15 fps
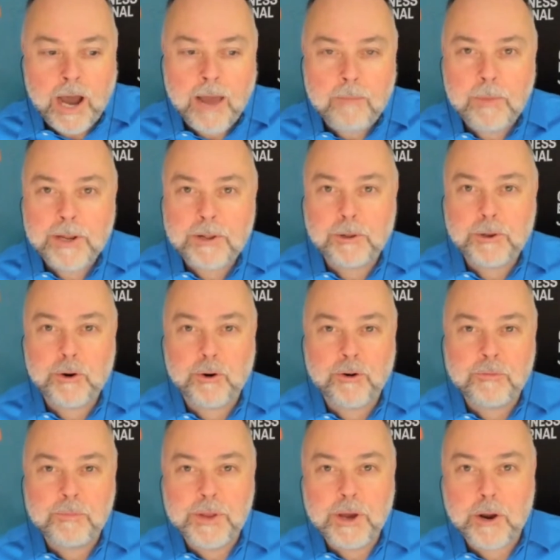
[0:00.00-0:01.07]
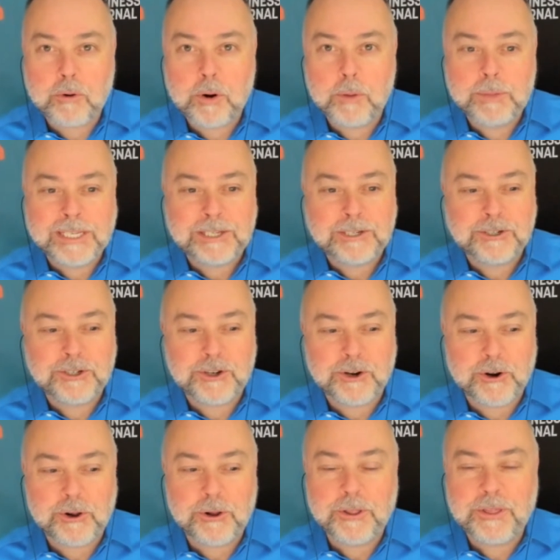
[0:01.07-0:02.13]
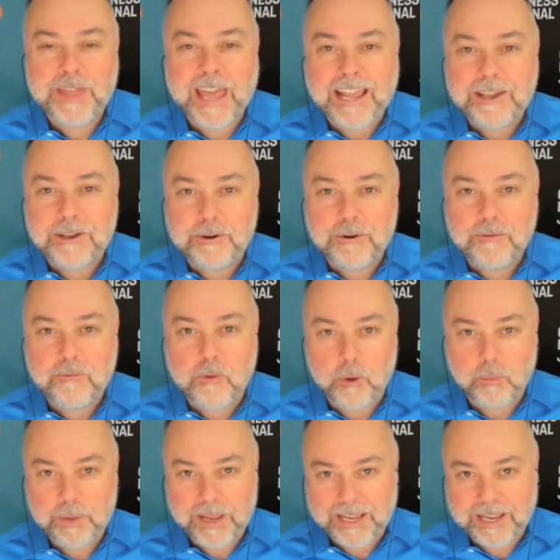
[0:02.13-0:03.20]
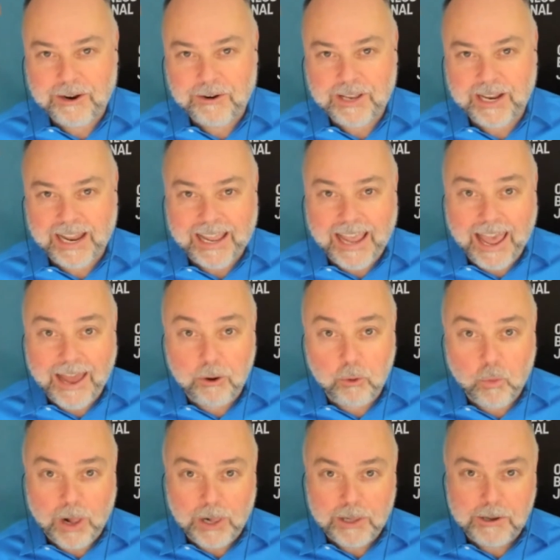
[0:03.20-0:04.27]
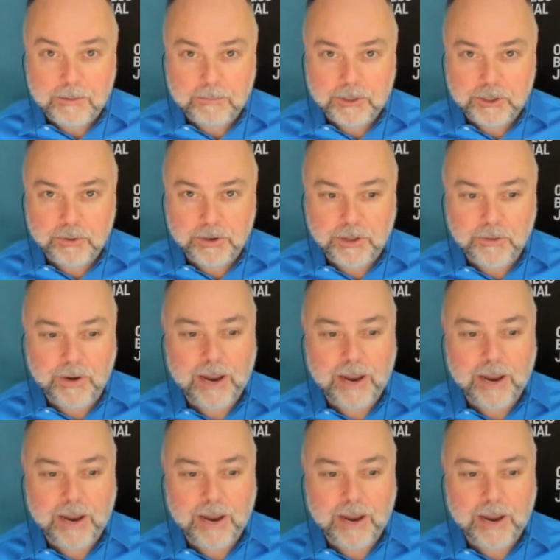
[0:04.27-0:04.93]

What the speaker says: I'm Michael Curran from the Ottawa Business Journal. Thank you for being here today and welcome to another